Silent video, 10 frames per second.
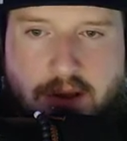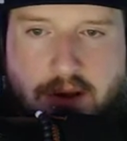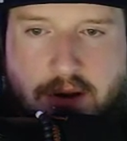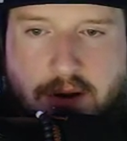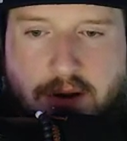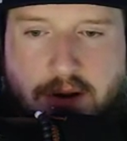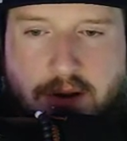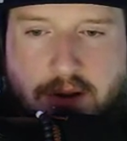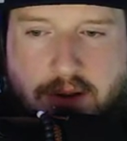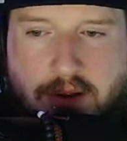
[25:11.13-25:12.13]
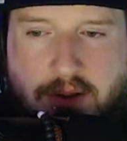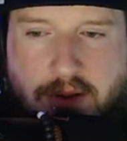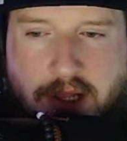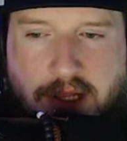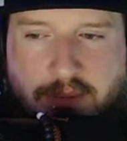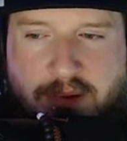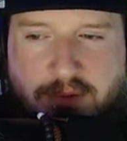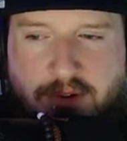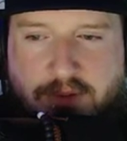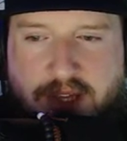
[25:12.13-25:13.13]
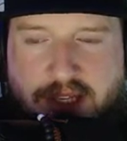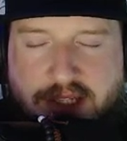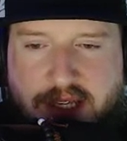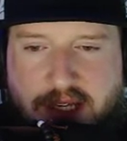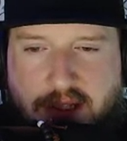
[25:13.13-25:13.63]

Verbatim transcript: are a little bit more realistic,